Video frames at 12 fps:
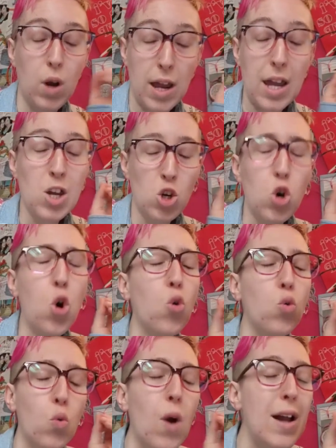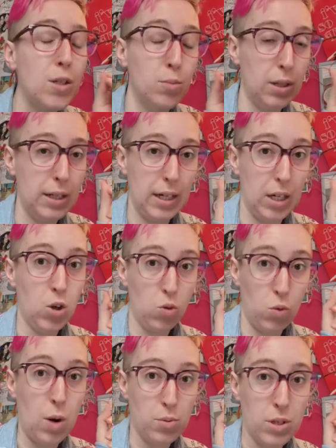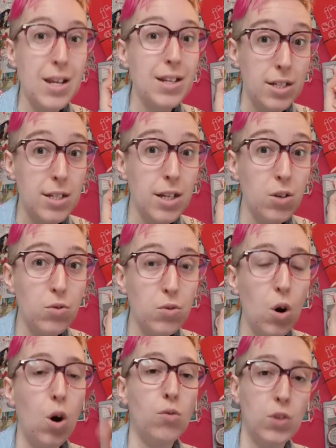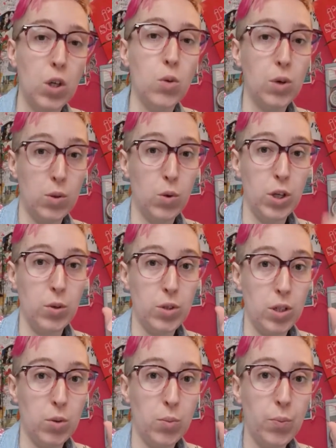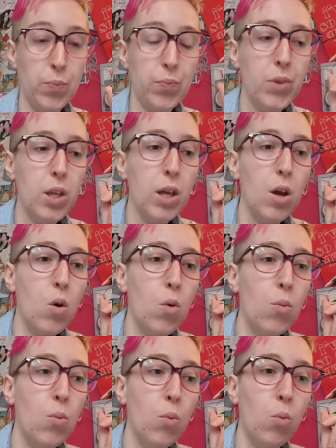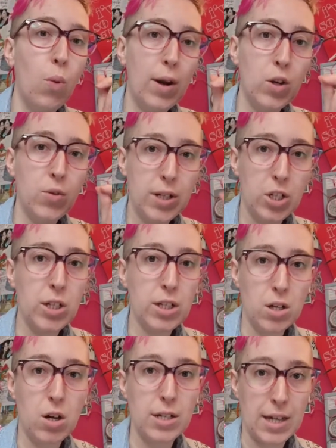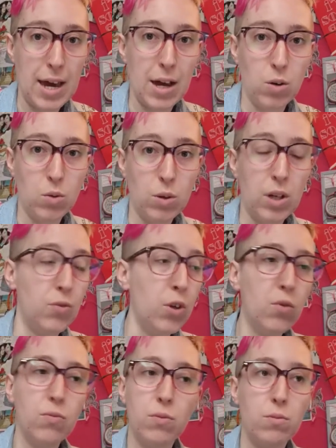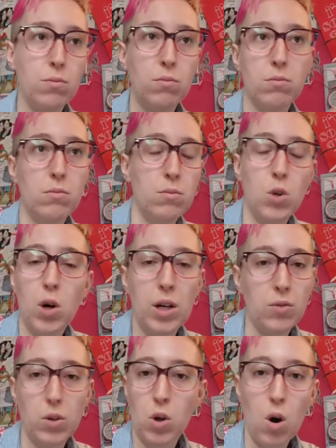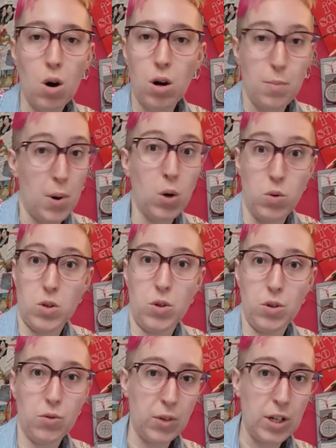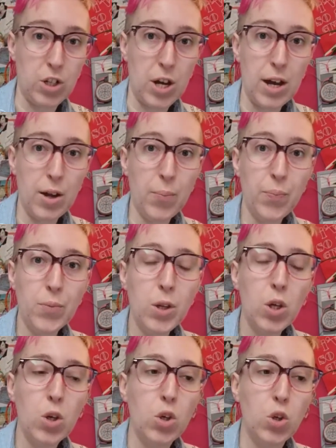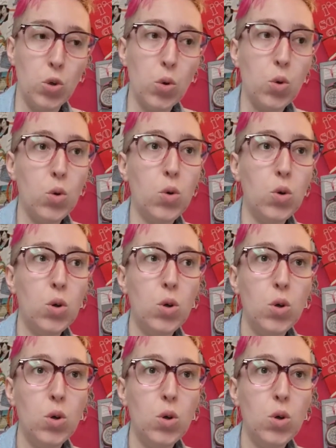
incredibly representative of you and what you do. When you're initially starting out, if you've not even got a post on your feed yet, your